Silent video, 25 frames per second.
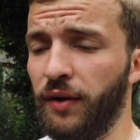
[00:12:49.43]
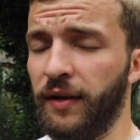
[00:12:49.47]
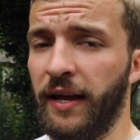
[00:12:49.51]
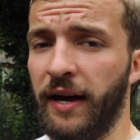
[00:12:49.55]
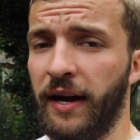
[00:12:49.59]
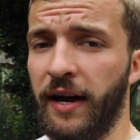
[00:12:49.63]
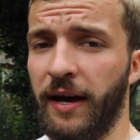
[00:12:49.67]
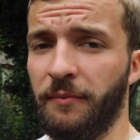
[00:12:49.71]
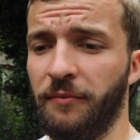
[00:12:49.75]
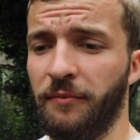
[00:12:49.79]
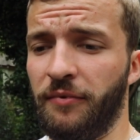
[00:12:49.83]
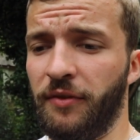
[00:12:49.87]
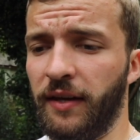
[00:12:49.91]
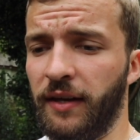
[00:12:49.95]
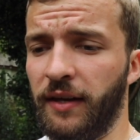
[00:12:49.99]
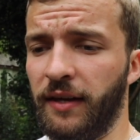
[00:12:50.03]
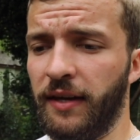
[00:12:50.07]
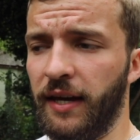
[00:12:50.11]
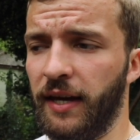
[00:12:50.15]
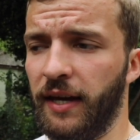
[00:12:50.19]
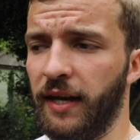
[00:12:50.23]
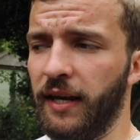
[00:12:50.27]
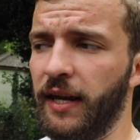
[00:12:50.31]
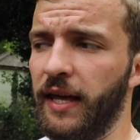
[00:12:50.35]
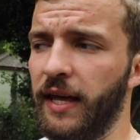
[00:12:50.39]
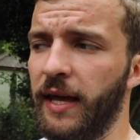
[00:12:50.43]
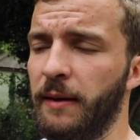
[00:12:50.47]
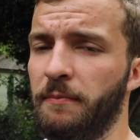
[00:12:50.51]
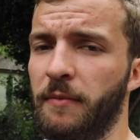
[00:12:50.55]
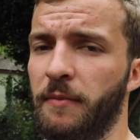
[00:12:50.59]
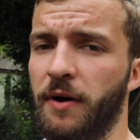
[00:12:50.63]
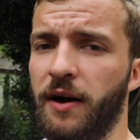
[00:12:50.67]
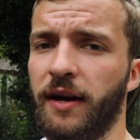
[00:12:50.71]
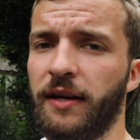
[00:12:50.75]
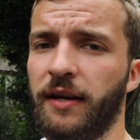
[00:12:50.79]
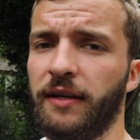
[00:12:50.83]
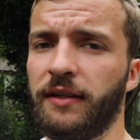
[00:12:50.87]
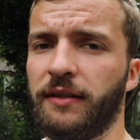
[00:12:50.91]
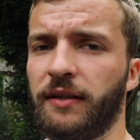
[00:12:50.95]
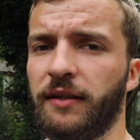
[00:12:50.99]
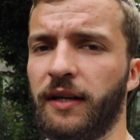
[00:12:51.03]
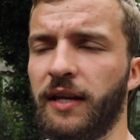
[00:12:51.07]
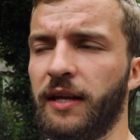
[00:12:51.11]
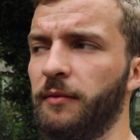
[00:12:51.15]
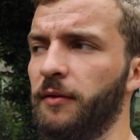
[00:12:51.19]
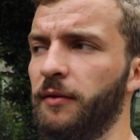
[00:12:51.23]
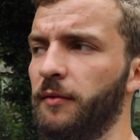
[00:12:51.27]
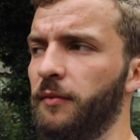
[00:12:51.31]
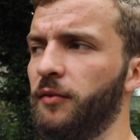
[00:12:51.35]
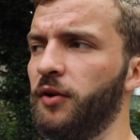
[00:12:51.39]
Now I'm thinking it might
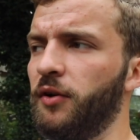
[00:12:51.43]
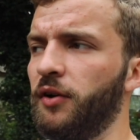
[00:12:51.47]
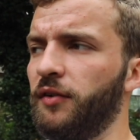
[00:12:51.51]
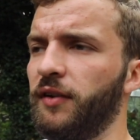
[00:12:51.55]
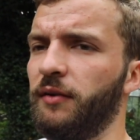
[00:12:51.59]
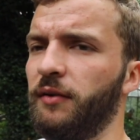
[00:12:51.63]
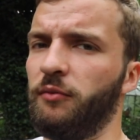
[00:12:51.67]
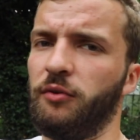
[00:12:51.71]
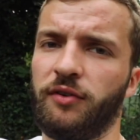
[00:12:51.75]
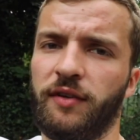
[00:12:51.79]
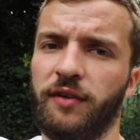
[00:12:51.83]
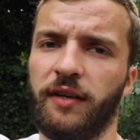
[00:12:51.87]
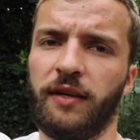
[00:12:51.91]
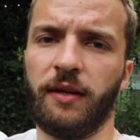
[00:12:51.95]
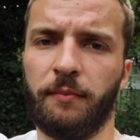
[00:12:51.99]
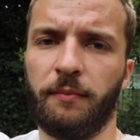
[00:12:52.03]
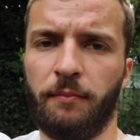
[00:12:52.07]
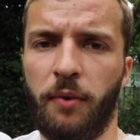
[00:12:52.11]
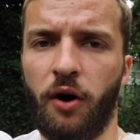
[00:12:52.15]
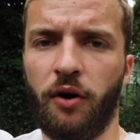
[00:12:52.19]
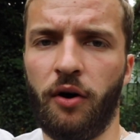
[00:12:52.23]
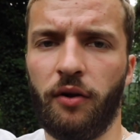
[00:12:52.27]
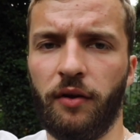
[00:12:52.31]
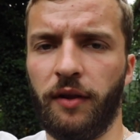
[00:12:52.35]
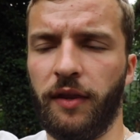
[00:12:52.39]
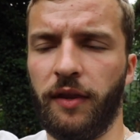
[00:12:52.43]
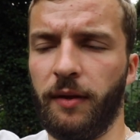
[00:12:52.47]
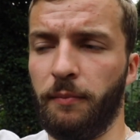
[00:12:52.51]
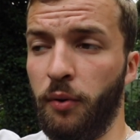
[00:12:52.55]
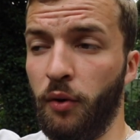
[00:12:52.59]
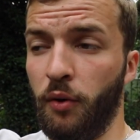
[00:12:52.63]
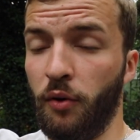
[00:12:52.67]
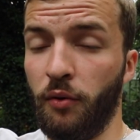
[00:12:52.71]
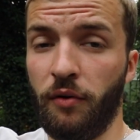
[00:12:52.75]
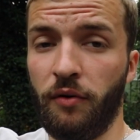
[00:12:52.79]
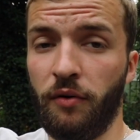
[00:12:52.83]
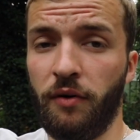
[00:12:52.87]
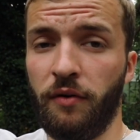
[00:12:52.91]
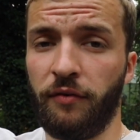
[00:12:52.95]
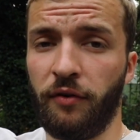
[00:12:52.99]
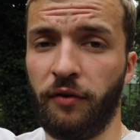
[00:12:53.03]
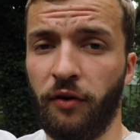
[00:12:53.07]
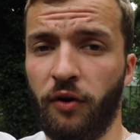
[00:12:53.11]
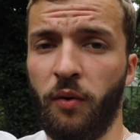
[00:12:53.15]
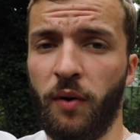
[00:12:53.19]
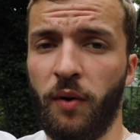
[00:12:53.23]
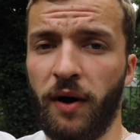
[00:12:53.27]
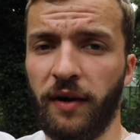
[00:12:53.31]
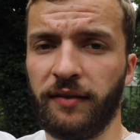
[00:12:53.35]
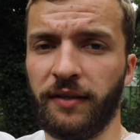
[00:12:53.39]
slightly be because it was in the pool for
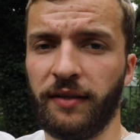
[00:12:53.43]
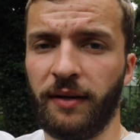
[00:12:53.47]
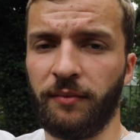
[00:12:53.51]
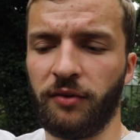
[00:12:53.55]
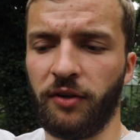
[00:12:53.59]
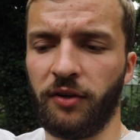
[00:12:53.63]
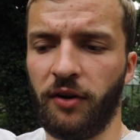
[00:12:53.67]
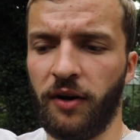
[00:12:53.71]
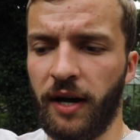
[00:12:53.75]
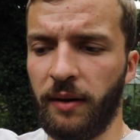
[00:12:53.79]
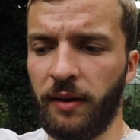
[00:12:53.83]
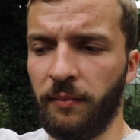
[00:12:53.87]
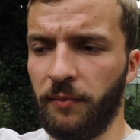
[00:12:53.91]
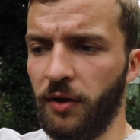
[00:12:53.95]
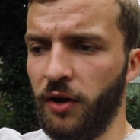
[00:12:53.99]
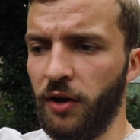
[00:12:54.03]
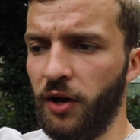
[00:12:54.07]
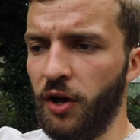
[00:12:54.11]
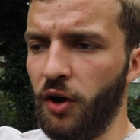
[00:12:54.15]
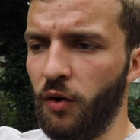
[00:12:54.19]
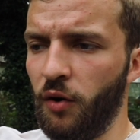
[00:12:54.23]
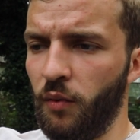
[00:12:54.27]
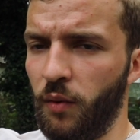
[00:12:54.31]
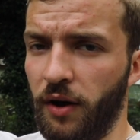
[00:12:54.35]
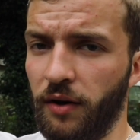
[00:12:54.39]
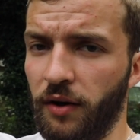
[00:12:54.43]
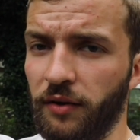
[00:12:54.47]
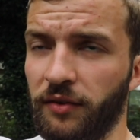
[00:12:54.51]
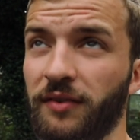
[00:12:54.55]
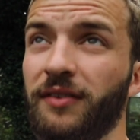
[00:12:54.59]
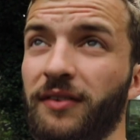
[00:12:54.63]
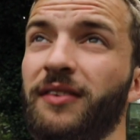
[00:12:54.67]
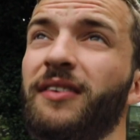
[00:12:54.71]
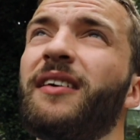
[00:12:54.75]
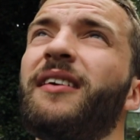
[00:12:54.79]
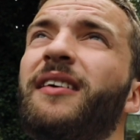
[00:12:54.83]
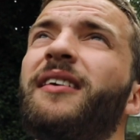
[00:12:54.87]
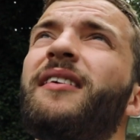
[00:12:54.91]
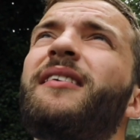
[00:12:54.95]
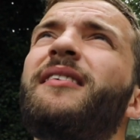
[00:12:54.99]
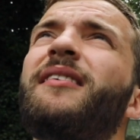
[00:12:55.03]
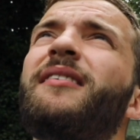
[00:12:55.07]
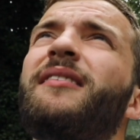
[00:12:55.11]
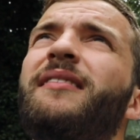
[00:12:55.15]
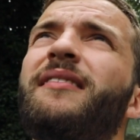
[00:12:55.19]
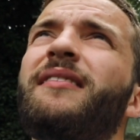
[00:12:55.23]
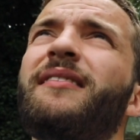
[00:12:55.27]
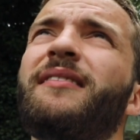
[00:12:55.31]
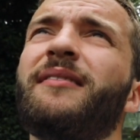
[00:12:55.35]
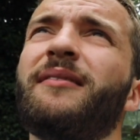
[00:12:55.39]
quite some time,
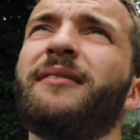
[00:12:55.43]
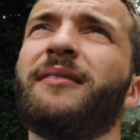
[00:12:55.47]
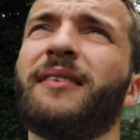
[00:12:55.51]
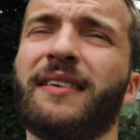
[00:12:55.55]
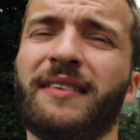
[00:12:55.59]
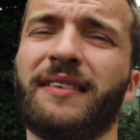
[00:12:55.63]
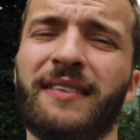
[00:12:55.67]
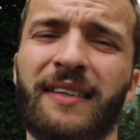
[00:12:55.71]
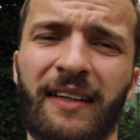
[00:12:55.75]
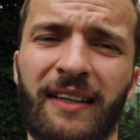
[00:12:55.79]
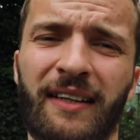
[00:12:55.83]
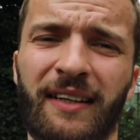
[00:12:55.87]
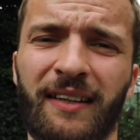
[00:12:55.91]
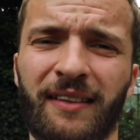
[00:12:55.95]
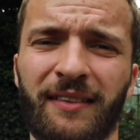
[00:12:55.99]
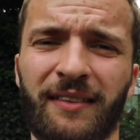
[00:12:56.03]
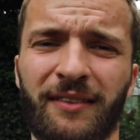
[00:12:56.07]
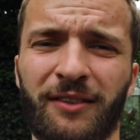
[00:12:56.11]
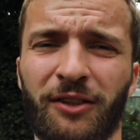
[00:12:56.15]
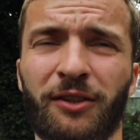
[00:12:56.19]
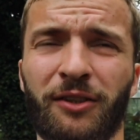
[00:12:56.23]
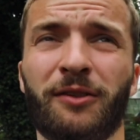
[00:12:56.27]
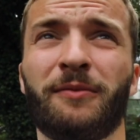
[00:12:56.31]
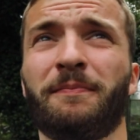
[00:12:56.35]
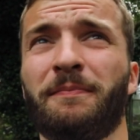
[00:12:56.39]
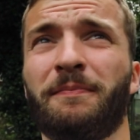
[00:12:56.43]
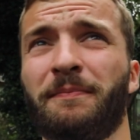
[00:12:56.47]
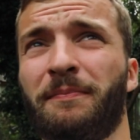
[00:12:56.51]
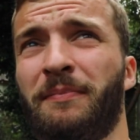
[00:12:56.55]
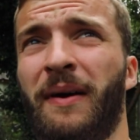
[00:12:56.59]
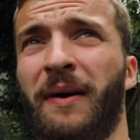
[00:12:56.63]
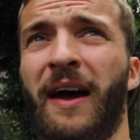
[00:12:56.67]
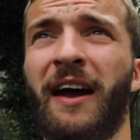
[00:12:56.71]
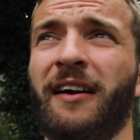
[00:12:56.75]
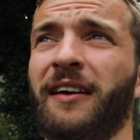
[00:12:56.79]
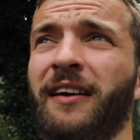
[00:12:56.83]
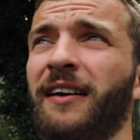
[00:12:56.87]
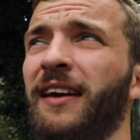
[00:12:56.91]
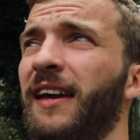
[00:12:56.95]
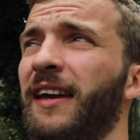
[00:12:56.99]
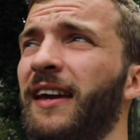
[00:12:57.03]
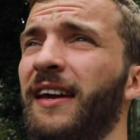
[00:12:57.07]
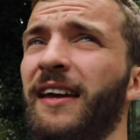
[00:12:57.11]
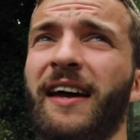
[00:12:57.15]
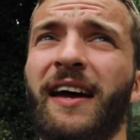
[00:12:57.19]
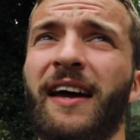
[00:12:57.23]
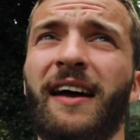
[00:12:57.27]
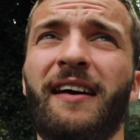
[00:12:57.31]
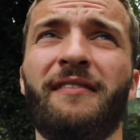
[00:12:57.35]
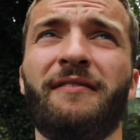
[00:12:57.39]
whilst, one second, just
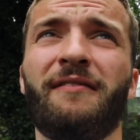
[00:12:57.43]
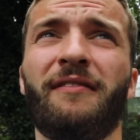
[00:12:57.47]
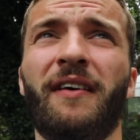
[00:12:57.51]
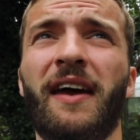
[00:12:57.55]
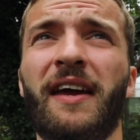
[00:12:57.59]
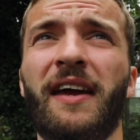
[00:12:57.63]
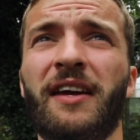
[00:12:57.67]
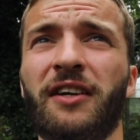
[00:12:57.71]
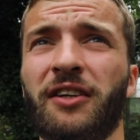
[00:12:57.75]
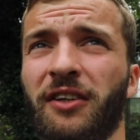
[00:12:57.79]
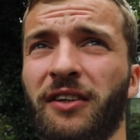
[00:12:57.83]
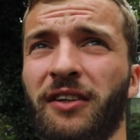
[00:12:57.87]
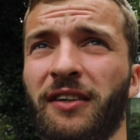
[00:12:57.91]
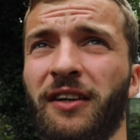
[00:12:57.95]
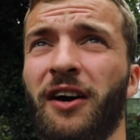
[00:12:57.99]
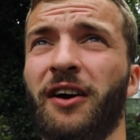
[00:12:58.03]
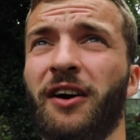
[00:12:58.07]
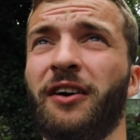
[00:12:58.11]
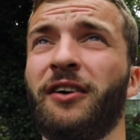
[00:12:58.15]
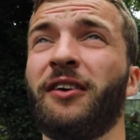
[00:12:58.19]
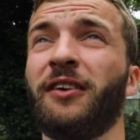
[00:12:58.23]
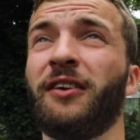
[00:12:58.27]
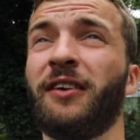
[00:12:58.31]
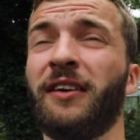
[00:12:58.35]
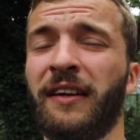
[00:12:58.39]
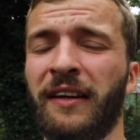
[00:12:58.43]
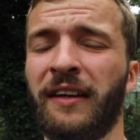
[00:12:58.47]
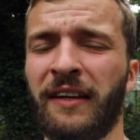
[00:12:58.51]
parakeet invasion going on.